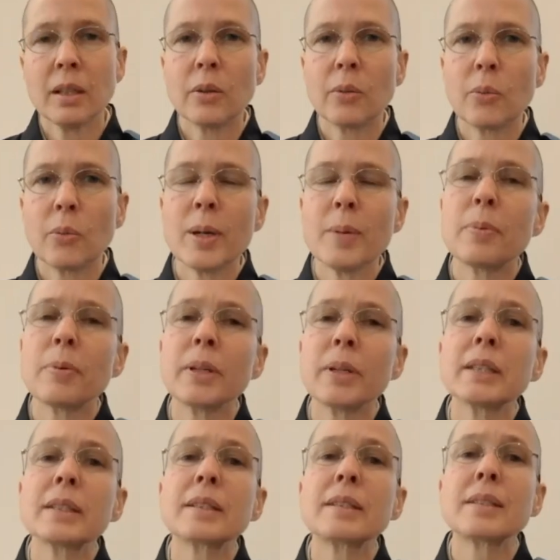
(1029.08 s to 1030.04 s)
We bring
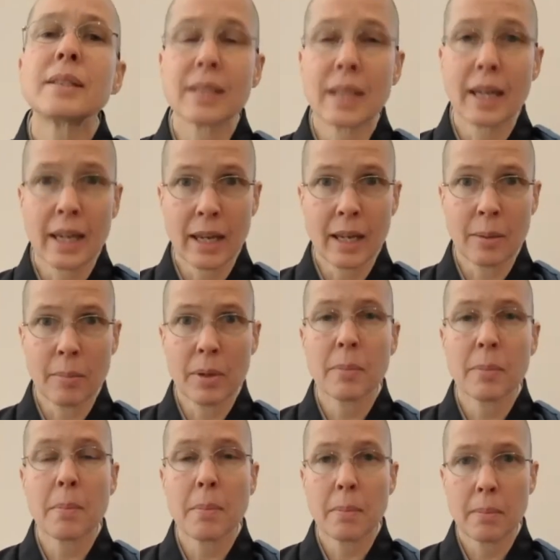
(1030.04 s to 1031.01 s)
the same
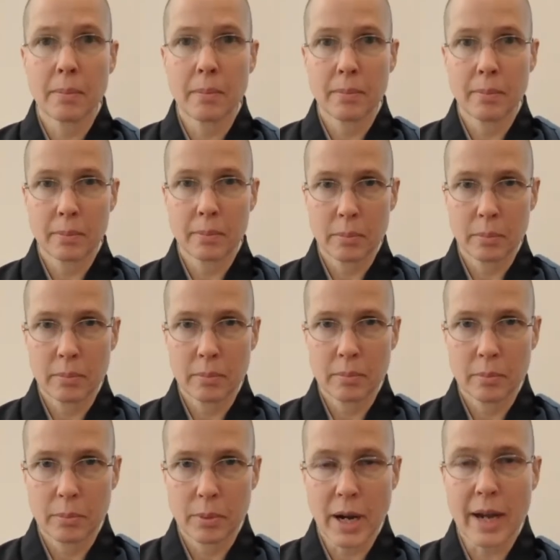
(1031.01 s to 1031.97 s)

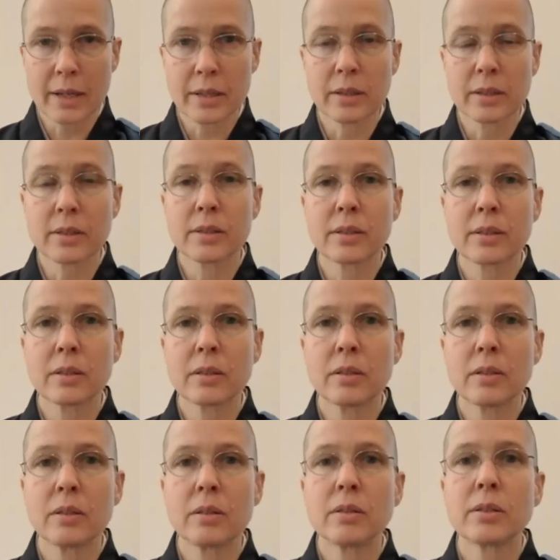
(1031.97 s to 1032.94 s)
practice
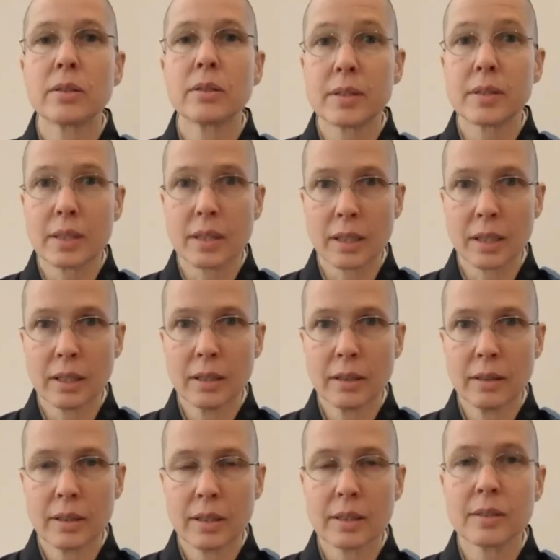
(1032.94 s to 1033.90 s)
to sitting
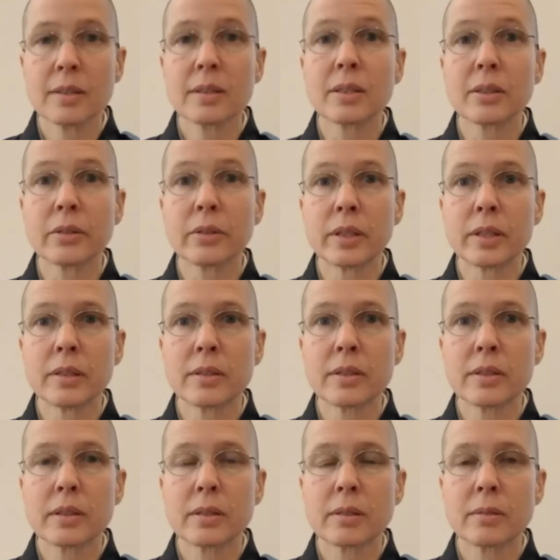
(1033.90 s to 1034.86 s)
in
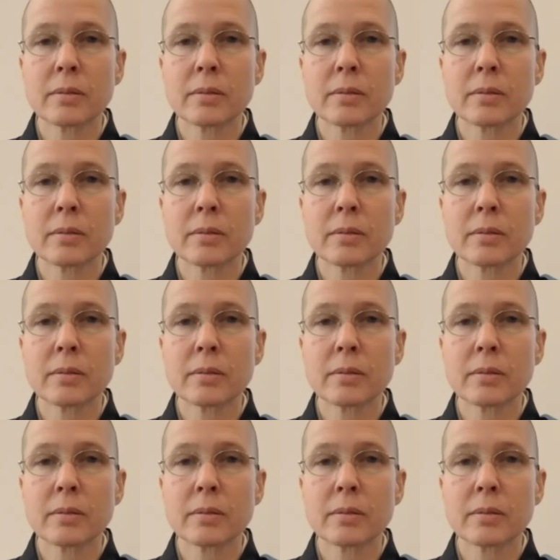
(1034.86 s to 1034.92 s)
stillness